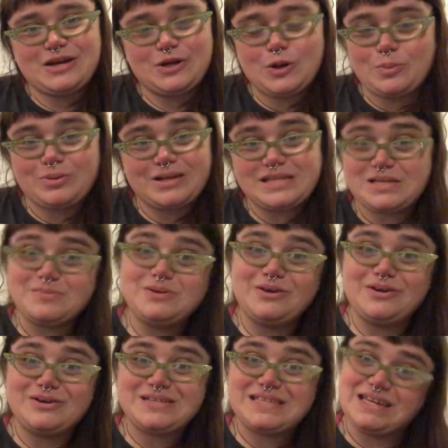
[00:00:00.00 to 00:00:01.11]
go play some New
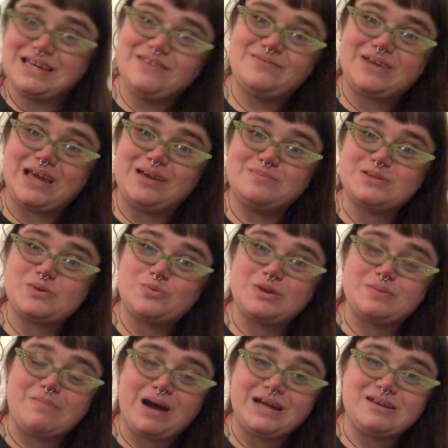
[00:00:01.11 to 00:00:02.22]
Year's Eve games
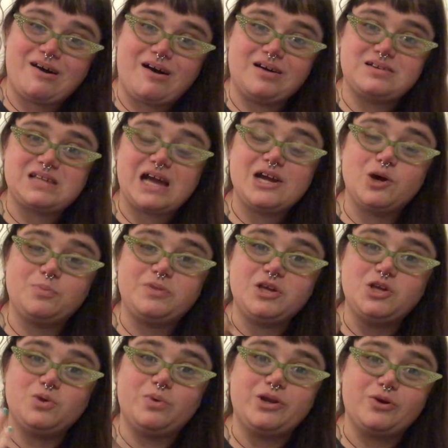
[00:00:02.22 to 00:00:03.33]
with my dogs. I hope that
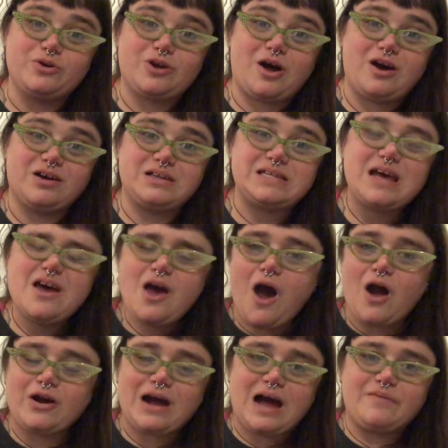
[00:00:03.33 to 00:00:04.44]
you and your dogs
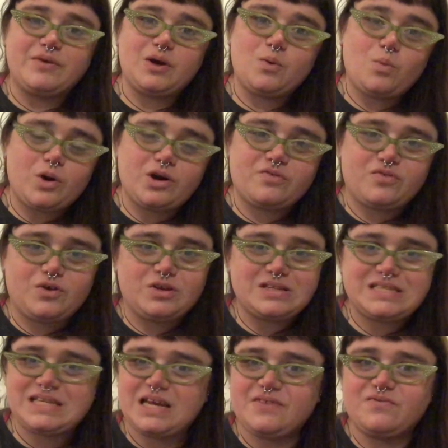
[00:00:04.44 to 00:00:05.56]
are having a wonderful,
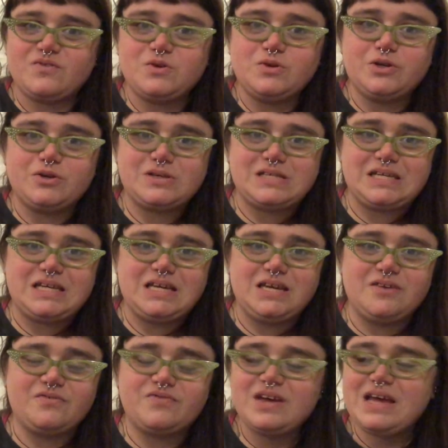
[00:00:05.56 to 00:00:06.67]
safe New Year's
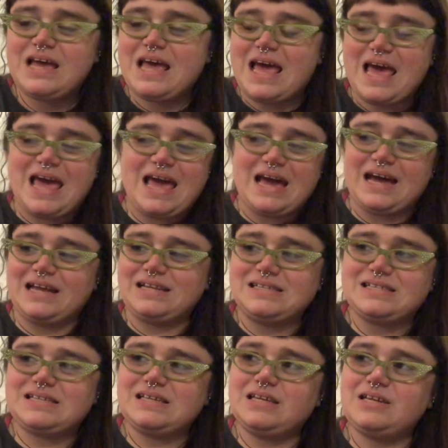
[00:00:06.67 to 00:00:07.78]
Eve.
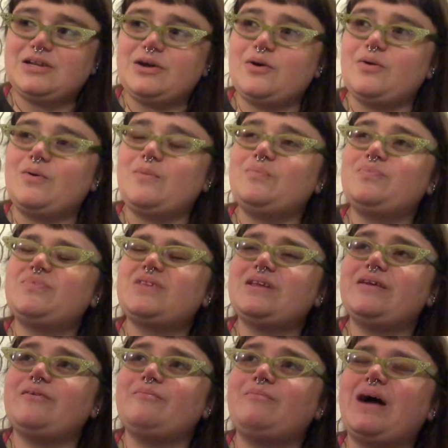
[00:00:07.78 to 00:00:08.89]
And, you know,
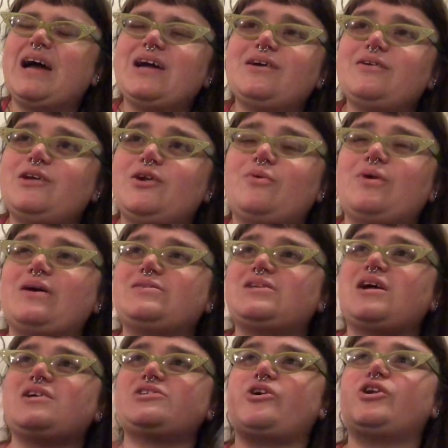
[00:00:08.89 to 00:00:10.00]
I
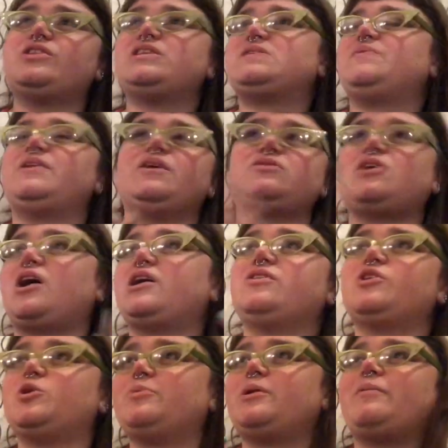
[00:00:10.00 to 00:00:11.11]
started this video talking a
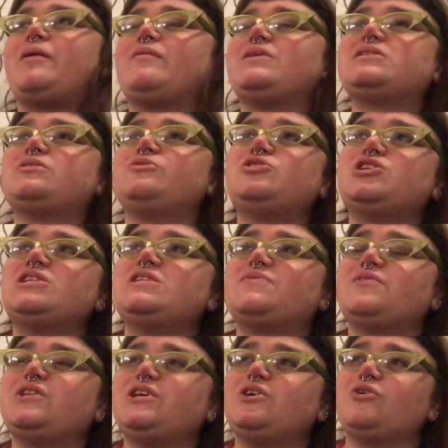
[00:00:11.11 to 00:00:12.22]
little bit about resolutions
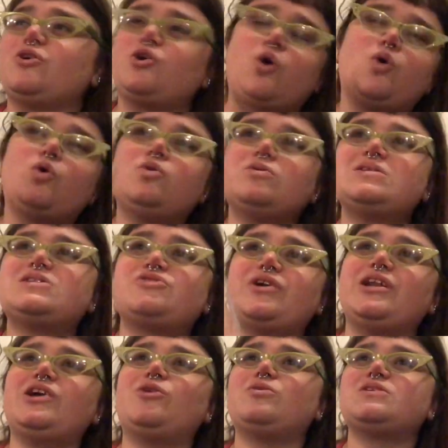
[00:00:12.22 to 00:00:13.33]
for the year, goals,
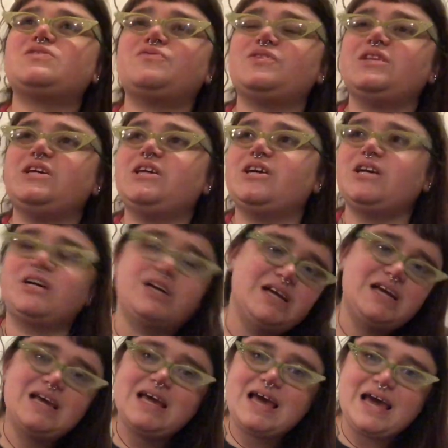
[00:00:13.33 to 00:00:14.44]
training goals for the year.
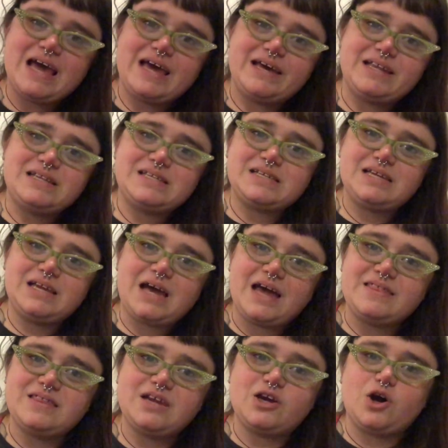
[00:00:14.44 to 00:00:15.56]
And I
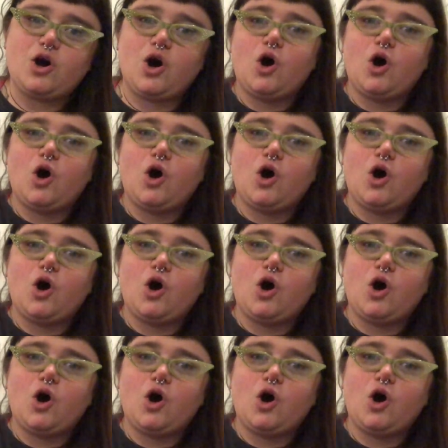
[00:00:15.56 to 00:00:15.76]
think